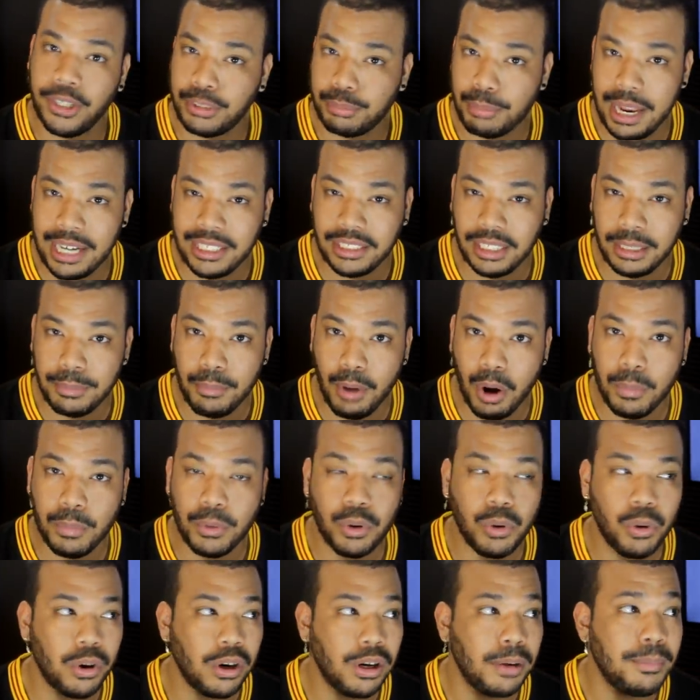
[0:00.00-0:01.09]
especially
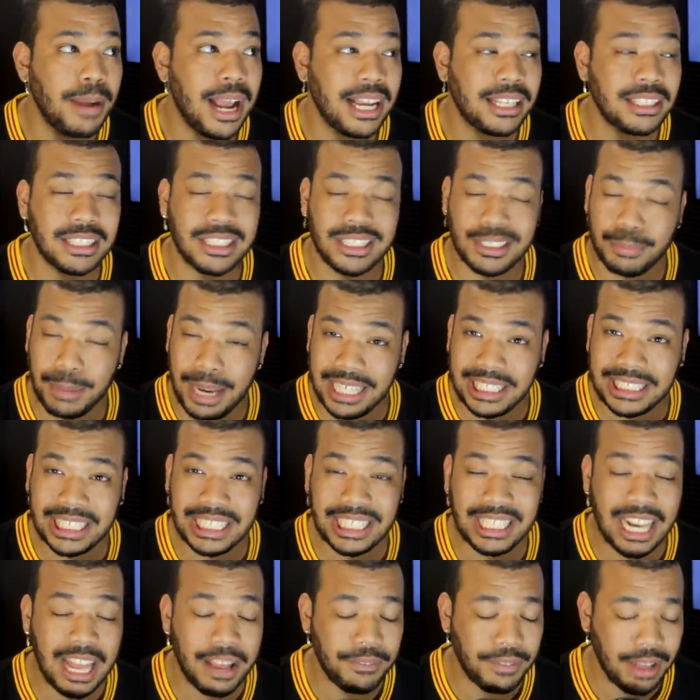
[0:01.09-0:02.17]
mobile quarterbacks,
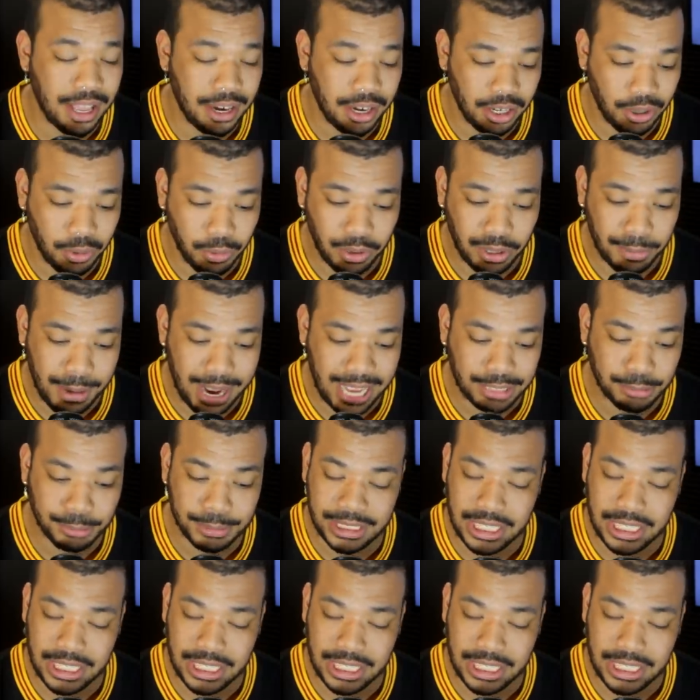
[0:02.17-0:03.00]
especially left-handed quarterbacks.